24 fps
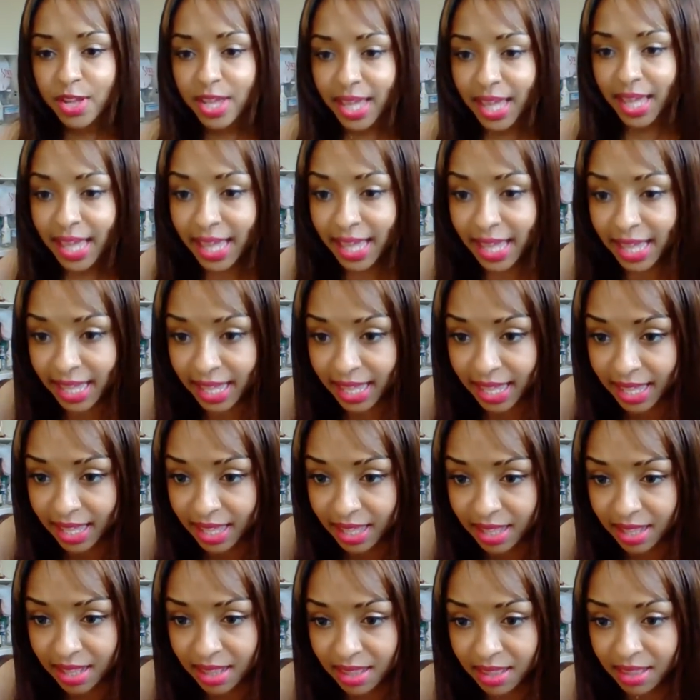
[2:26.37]
Okay,
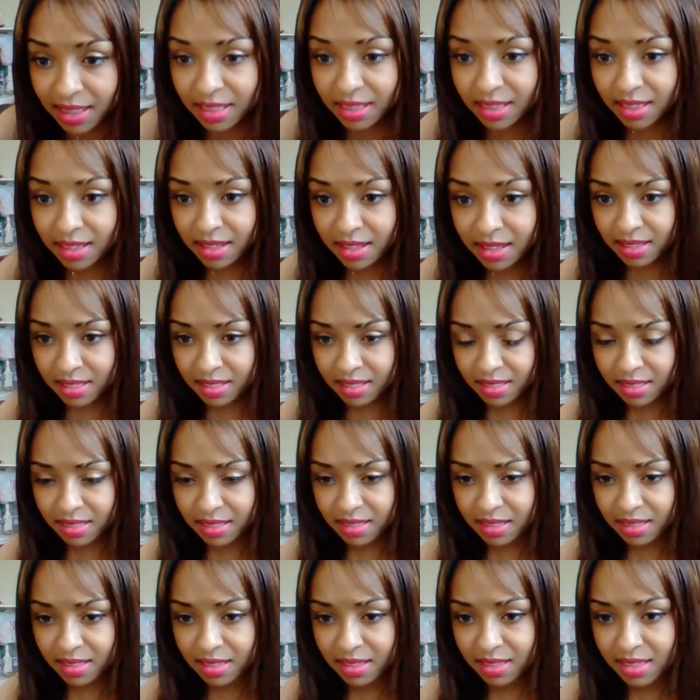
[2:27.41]

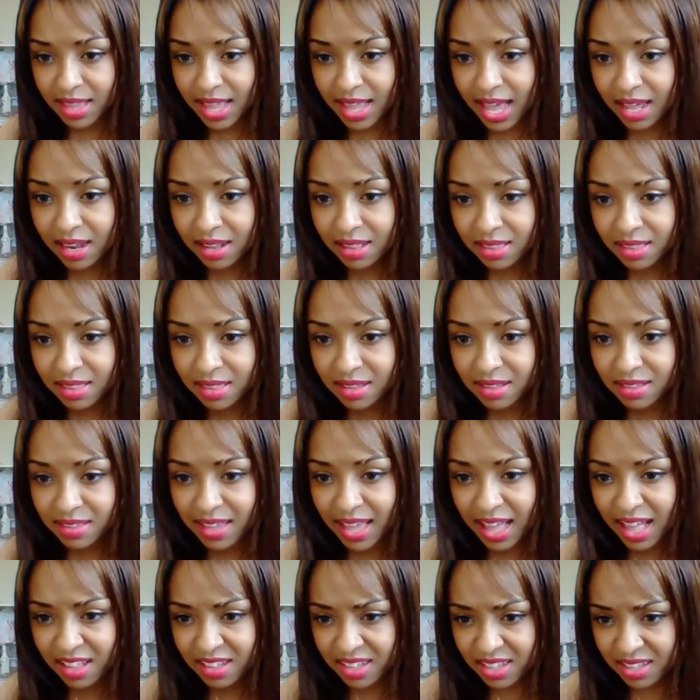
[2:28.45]

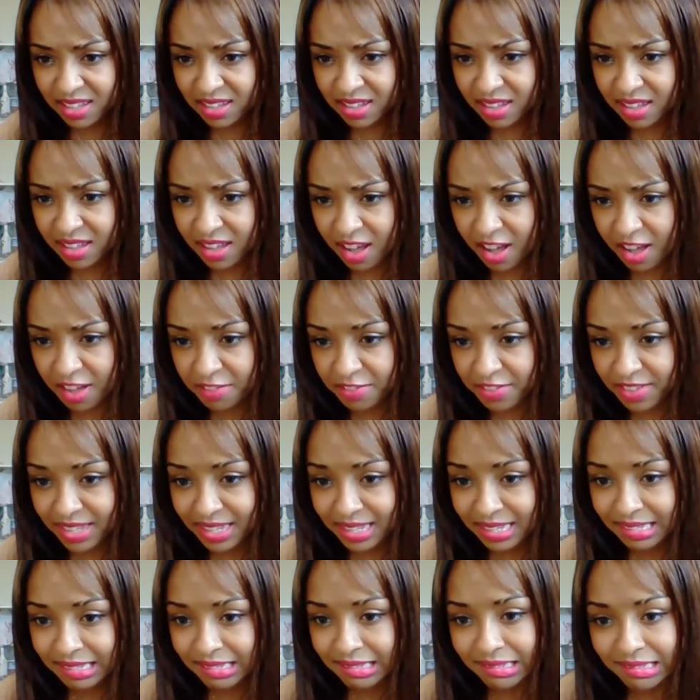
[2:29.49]
Natalia
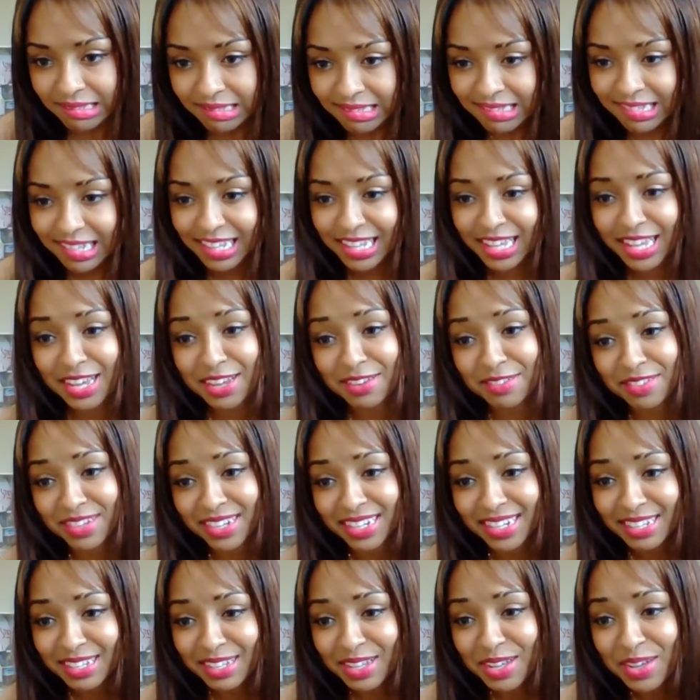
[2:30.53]
Coffee? I can't
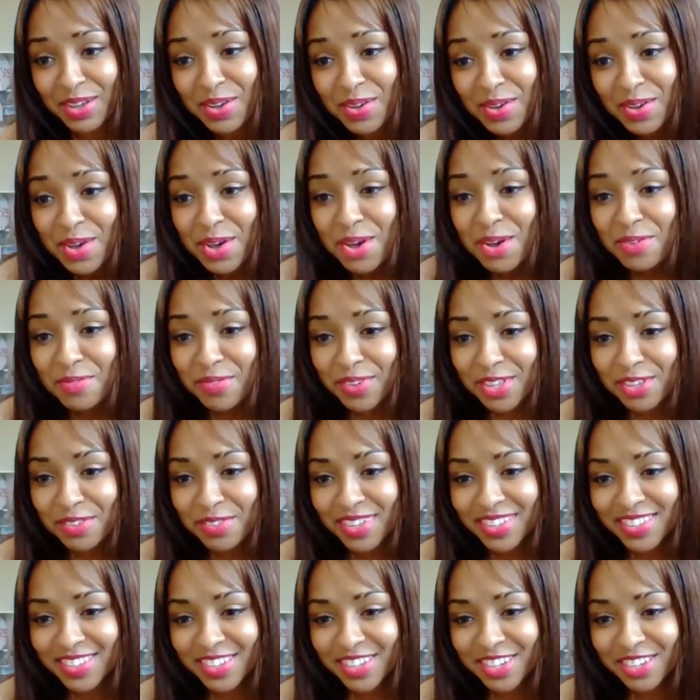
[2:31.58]
read. When you
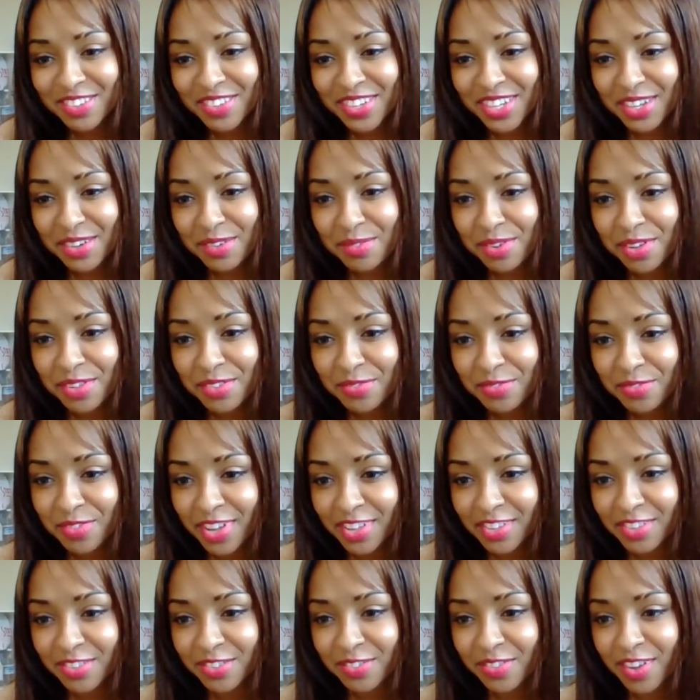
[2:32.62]
went to Korea, what
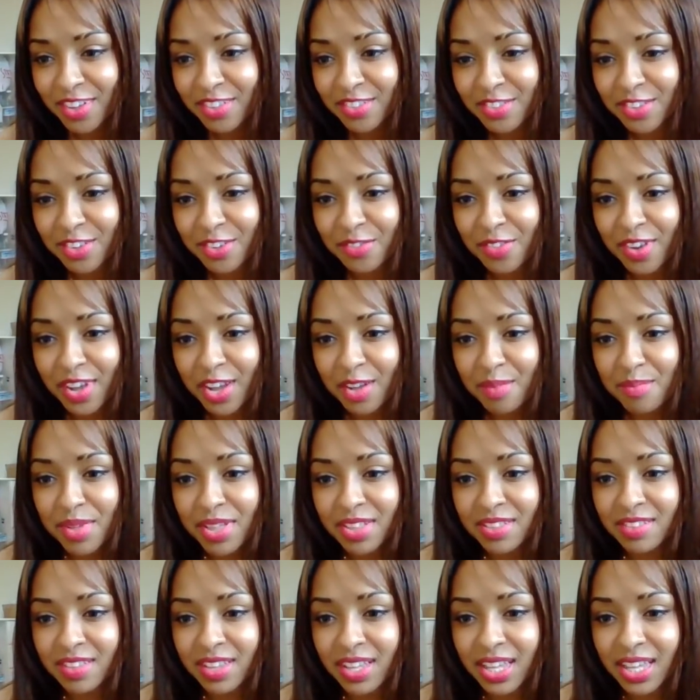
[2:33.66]
restaurant do you
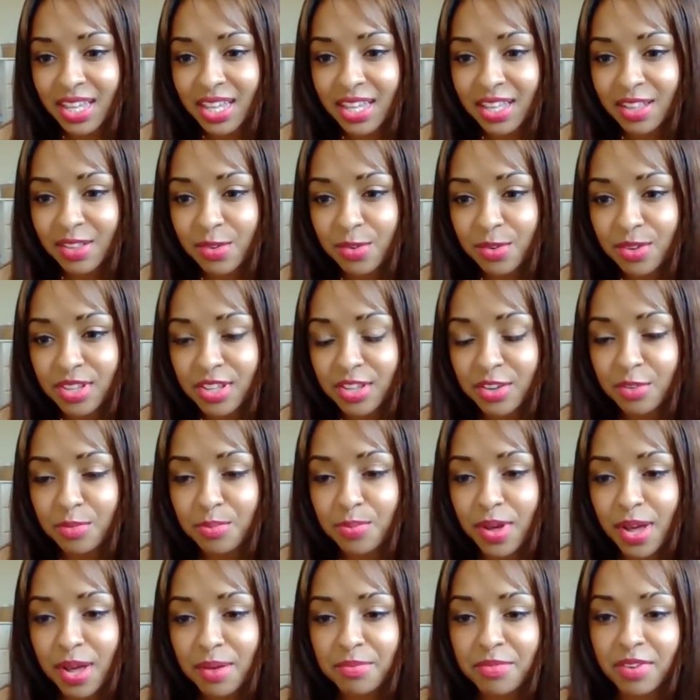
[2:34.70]
recommend to eat or little
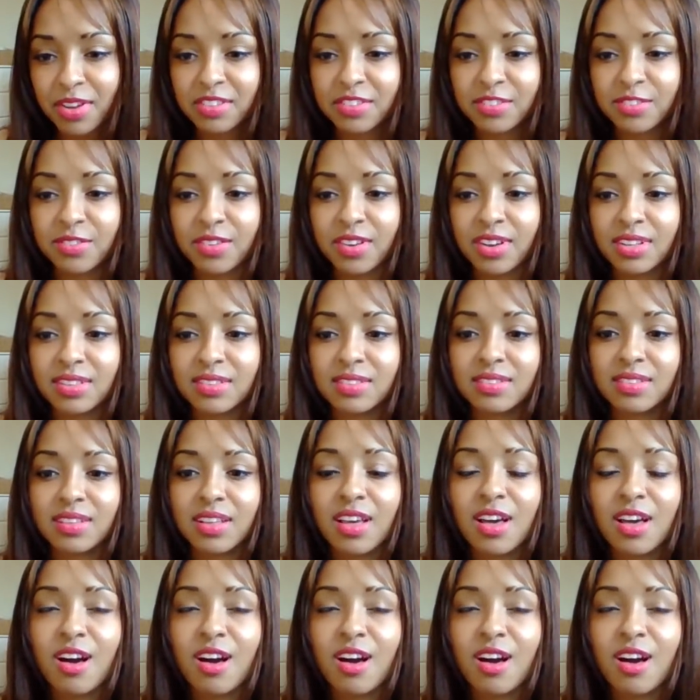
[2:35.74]
pub restaurants?